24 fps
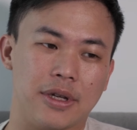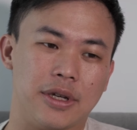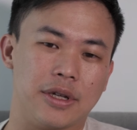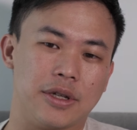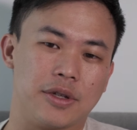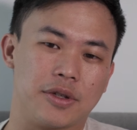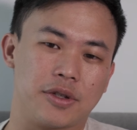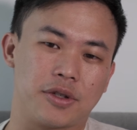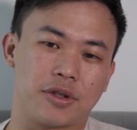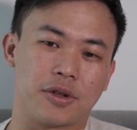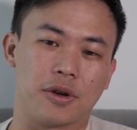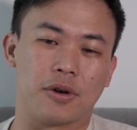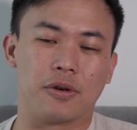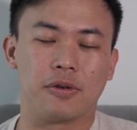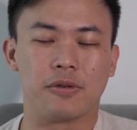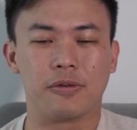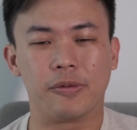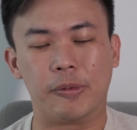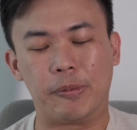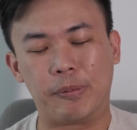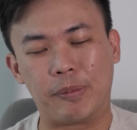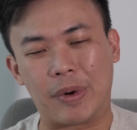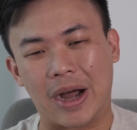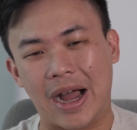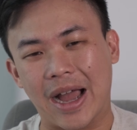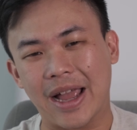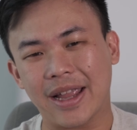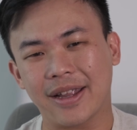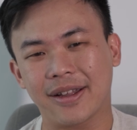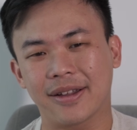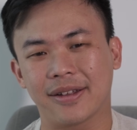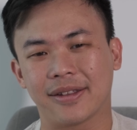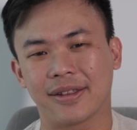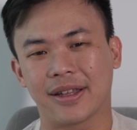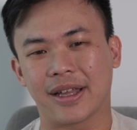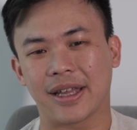So
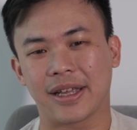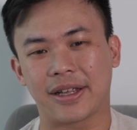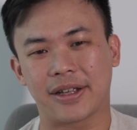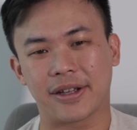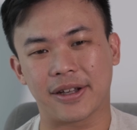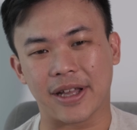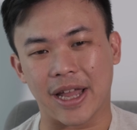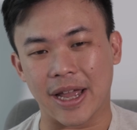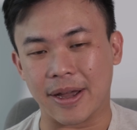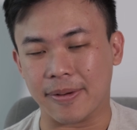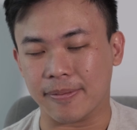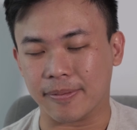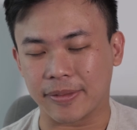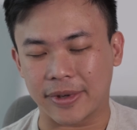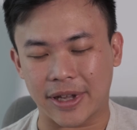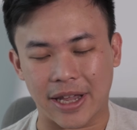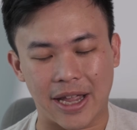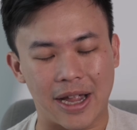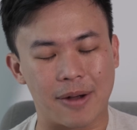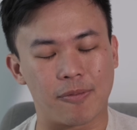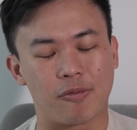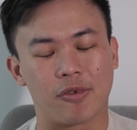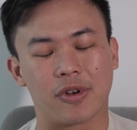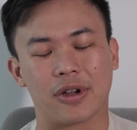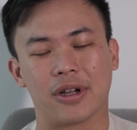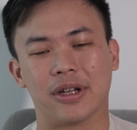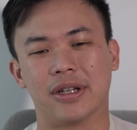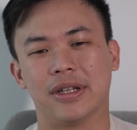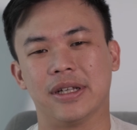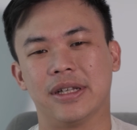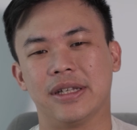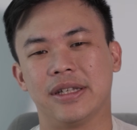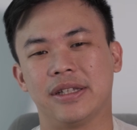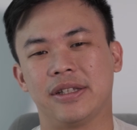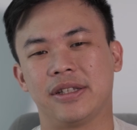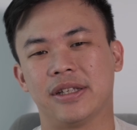buying a Leica M camera
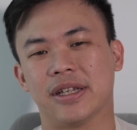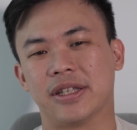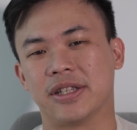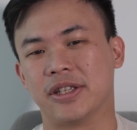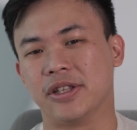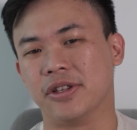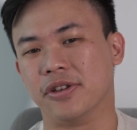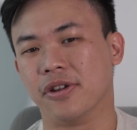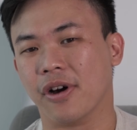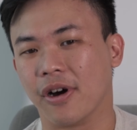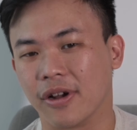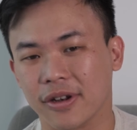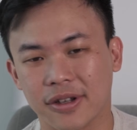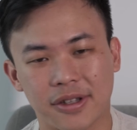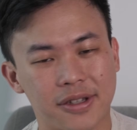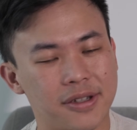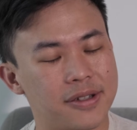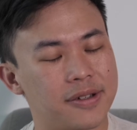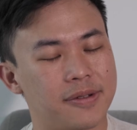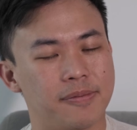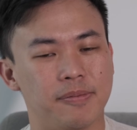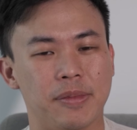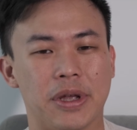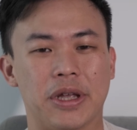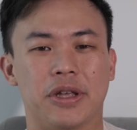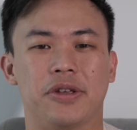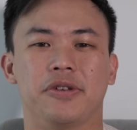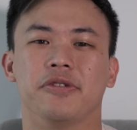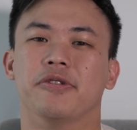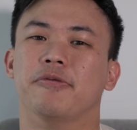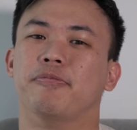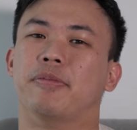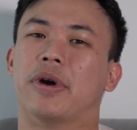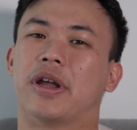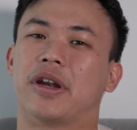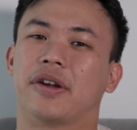does not make
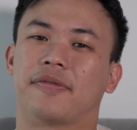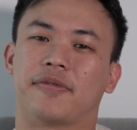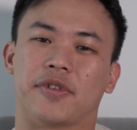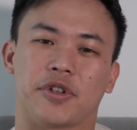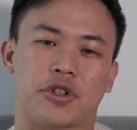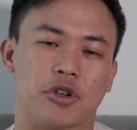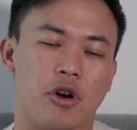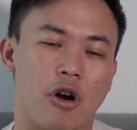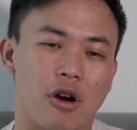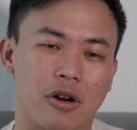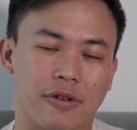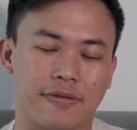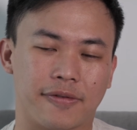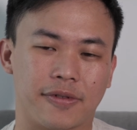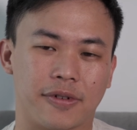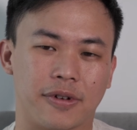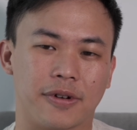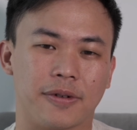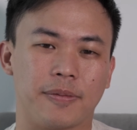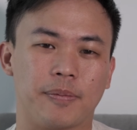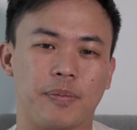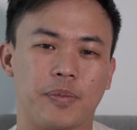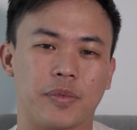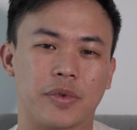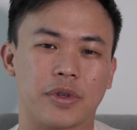you a better photographer.